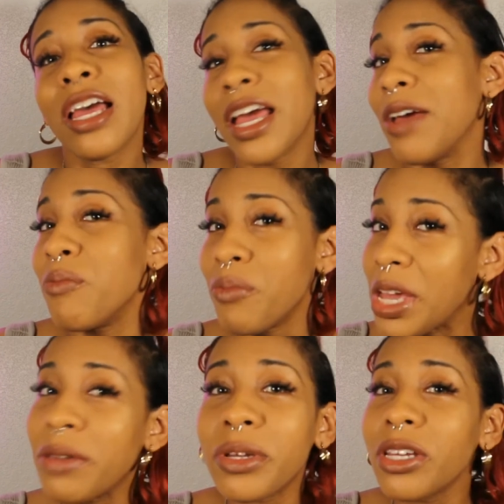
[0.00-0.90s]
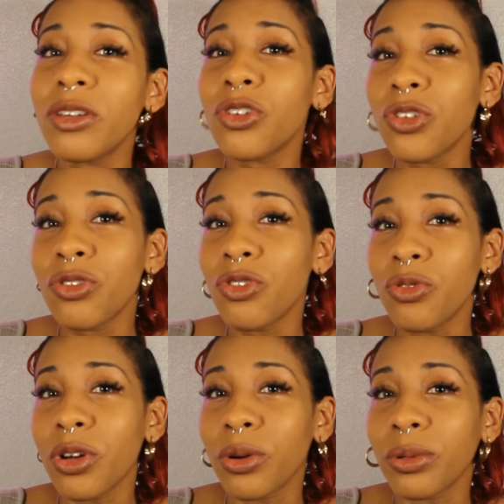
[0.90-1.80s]
and maybe, you
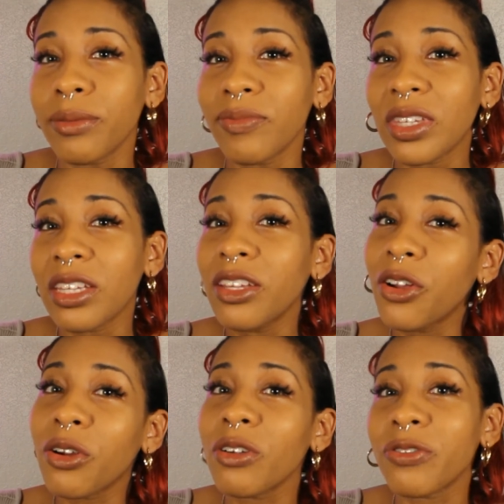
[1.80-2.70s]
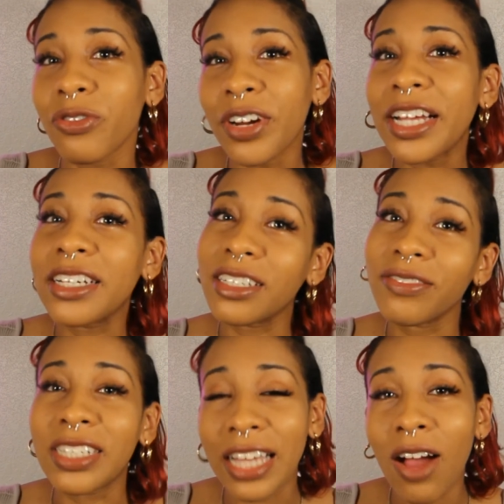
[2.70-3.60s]
know, you're afraid
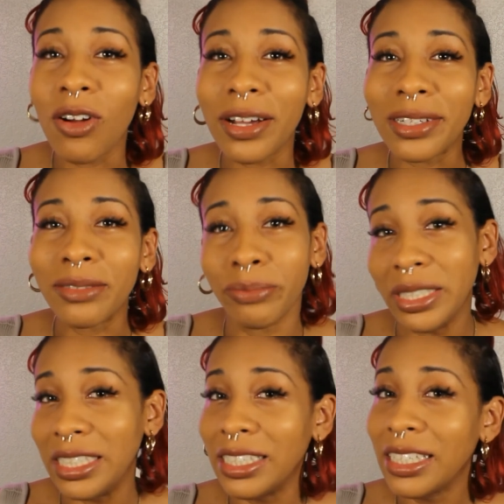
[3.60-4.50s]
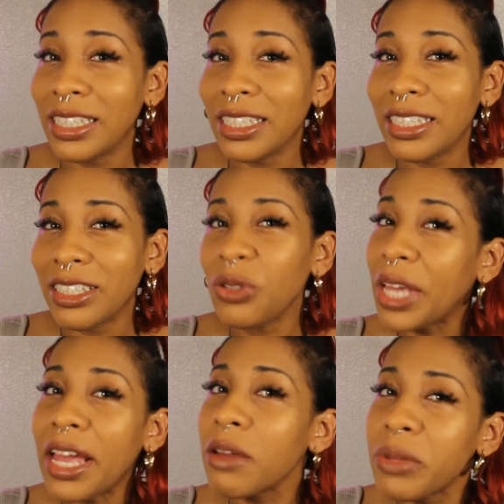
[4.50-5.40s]
of the outcome, but you
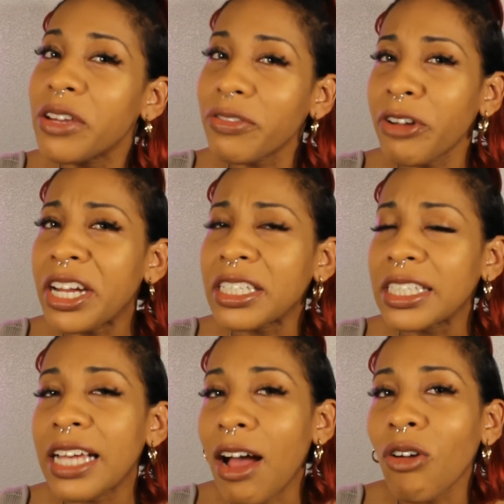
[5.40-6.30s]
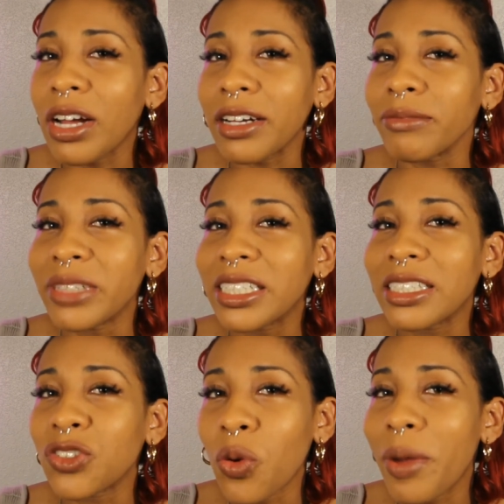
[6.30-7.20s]
can't be afraid of the outcome
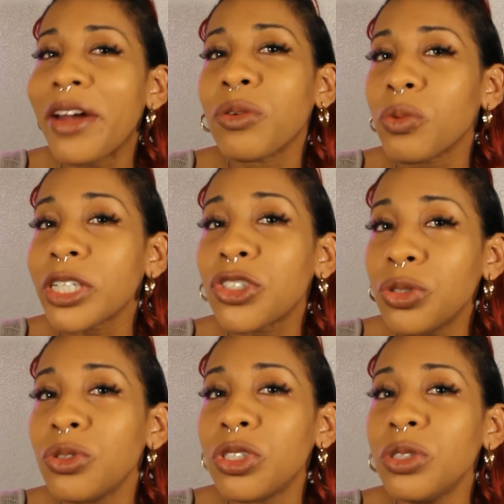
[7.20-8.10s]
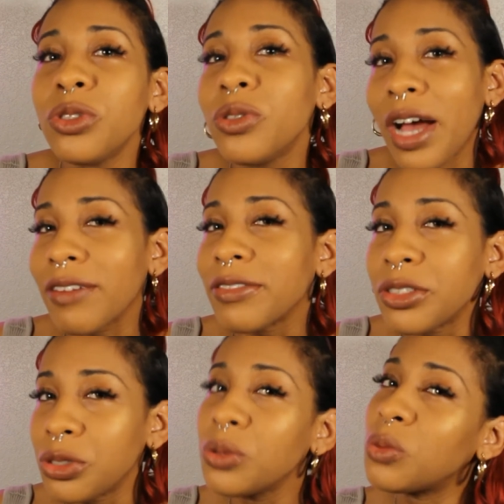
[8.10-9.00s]
because no matter what you do, you have to
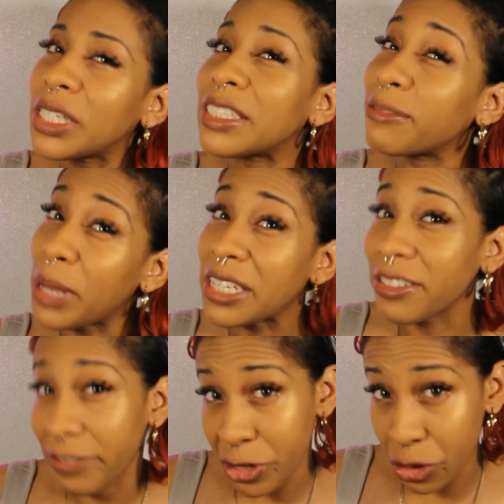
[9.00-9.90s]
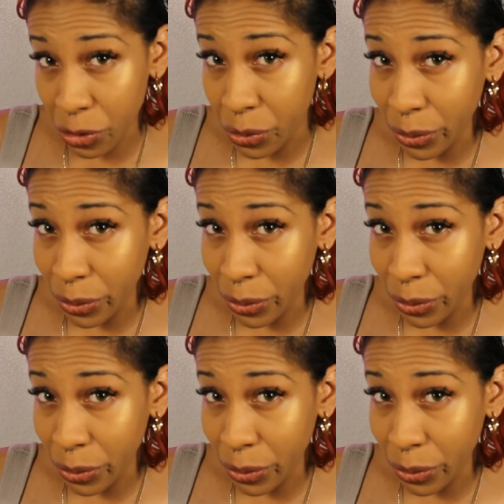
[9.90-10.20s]
do what is best for you.